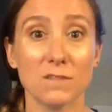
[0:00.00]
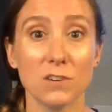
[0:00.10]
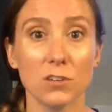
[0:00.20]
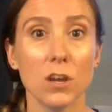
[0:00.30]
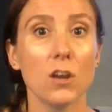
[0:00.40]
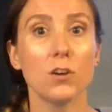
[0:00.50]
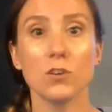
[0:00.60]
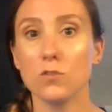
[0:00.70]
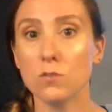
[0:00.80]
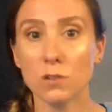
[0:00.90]
field,
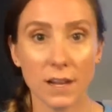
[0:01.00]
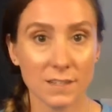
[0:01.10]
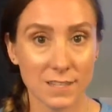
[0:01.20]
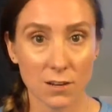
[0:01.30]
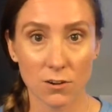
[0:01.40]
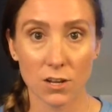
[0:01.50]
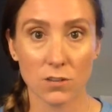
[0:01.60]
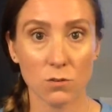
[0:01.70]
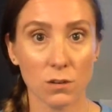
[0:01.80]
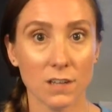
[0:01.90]
utilize the internet,
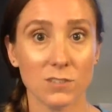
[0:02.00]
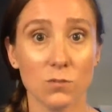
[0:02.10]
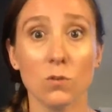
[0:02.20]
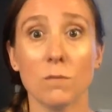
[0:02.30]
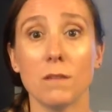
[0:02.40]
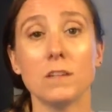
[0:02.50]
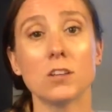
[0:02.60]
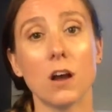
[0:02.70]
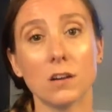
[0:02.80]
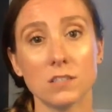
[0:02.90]
utilize Google, maybe
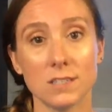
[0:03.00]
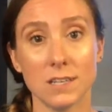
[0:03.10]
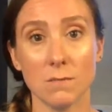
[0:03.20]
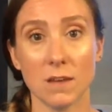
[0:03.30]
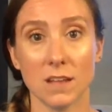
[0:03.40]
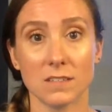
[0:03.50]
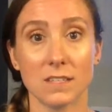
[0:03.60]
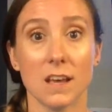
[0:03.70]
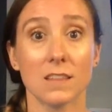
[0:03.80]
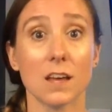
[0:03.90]
talk to teammates
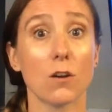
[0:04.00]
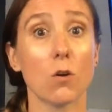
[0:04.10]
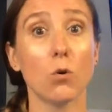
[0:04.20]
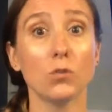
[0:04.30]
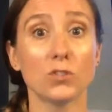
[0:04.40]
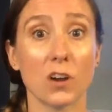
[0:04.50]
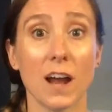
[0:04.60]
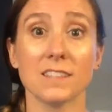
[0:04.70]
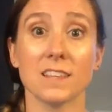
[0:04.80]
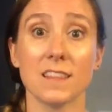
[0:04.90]
that are older,
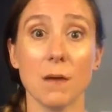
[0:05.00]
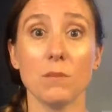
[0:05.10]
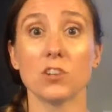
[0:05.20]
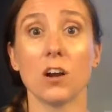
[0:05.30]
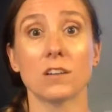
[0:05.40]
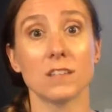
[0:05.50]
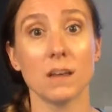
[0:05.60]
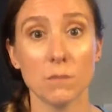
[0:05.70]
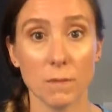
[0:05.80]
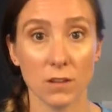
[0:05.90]
ask them and talk to
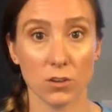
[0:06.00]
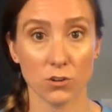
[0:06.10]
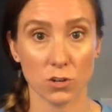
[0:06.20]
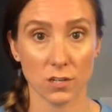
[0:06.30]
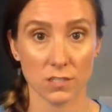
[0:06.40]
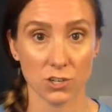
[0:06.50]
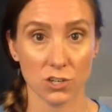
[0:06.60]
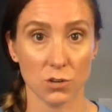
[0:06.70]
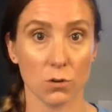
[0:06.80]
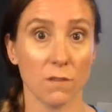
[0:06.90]
them about their
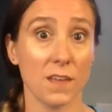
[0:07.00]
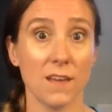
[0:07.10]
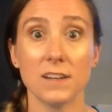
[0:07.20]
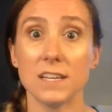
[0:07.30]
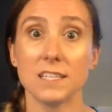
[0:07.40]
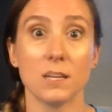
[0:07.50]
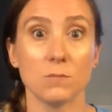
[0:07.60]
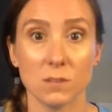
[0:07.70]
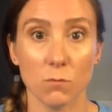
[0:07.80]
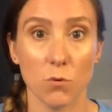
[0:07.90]
transition, or if they have any
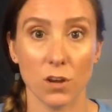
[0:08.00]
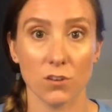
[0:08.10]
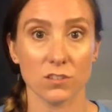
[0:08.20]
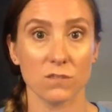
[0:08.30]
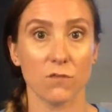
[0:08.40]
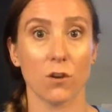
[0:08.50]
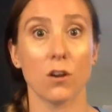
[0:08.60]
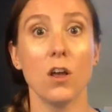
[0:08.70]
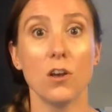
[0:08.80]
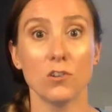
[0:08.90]
tips and pointers for
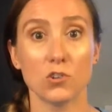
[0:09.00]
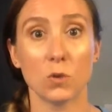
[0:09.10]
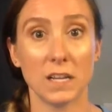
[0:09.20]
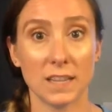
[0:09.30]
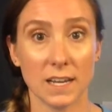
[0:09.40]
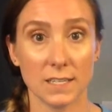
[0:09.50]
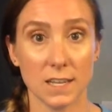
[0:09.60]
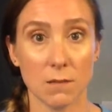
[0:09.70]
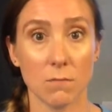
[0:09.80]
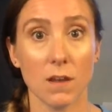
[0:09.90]
joining that
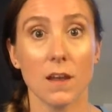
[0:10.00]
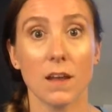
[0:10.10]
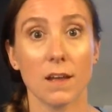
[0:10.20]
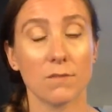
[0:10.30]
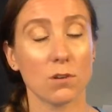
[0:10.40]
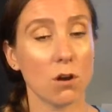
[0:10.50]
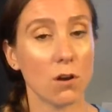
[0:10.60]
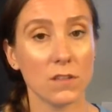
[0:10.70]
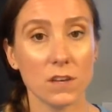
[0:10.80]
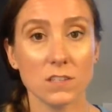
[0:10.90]
team. If there are
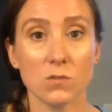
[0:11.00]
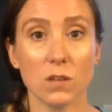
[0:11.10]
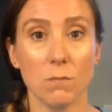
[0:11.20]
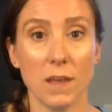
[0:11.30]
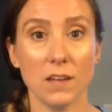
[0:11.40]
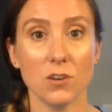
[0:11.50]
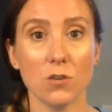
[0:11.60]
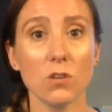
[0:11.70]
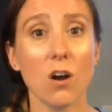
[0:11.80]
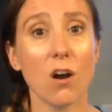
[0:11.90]
things you can make
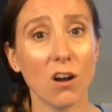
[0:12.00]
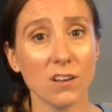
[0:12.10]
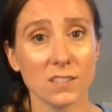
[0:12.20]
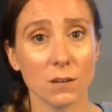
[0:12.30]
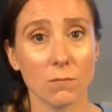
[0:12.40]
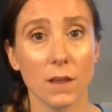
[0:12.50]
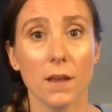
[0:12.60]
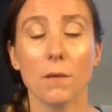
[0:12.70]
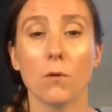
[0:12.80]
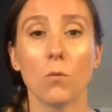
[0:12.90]
known, awesome.
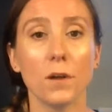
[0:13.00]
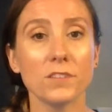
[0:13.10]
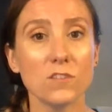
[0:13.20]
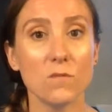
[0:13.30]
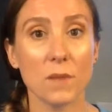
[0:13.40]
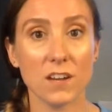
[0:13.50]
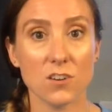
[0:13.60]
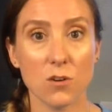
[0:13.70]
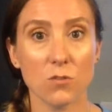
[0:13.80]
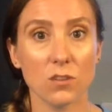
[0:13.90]
But once you've made
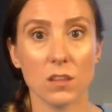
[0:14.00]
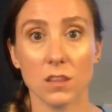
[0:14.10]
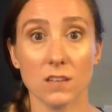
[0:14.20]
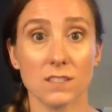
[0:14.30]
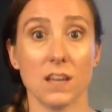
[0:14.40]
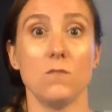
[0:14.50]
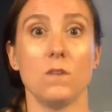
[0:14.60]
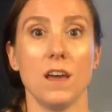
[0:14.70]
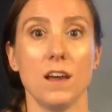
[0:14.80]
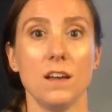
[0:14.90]
known the things that you
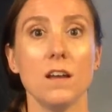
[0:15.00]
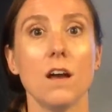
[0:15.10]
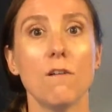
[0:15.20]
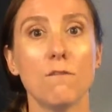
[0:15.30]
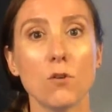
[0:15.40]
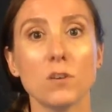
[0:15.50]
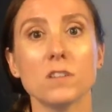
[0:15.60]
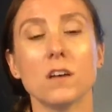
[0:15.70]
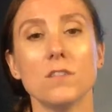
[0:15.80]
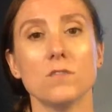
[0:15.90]
can, focus
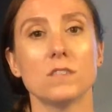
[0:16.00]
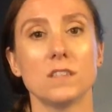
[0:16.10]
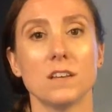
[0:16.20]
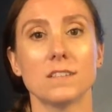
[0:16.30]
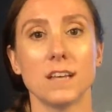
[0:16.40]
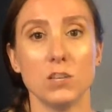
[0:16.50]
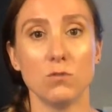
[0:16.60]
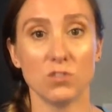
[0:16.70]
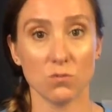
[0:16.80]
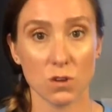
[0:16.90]
on those things that you
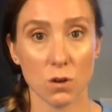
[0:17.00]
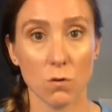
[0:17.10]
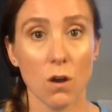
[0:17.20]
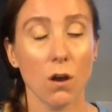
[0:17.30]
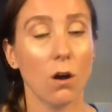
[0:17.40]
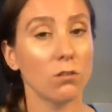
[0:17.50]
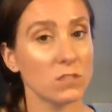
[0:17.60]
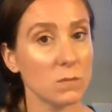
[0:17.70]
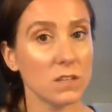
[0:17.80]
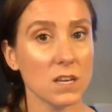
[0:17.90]
do know.
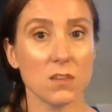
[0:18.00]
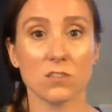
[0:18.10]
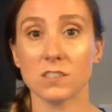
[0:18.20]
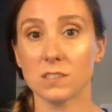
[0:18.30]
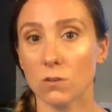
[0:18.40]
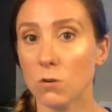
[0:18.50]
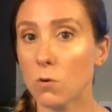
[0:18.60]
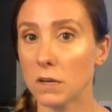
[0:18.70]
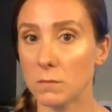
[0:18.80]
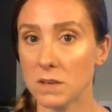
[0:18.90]
Ultimately, there's still
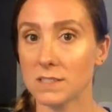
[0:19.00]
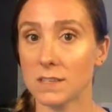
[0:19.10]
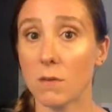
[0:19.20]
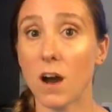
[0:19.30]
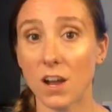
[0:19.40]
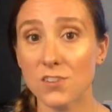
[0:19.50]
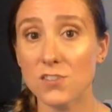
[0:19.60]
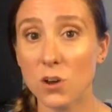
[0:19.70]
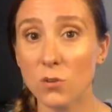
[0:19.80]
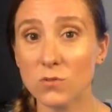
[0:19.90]
going to be some
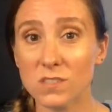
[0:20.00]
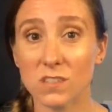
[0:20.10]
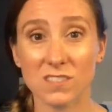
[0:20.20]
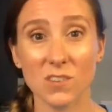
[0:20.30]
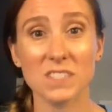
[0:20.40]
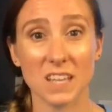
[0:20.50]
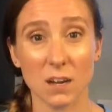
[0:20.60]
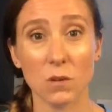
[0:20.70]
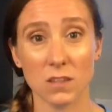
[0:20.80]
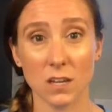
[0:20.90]
unknowns associated
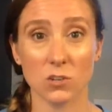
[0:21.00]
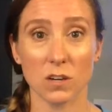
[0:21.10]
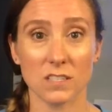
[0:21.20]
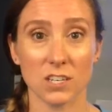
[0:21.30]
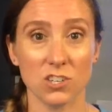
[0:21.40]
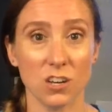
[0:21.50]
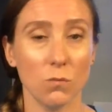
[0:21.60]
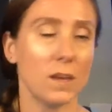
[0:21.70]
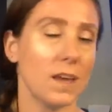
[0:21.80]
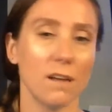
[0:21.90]
with that transition.
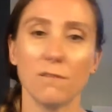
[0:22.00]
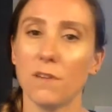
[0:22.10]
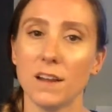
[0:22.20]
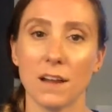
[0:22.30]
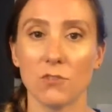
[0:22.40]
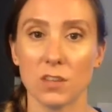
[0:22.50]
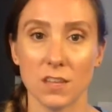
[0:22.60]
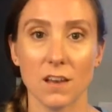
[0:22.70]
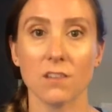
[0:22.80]
We can't find everything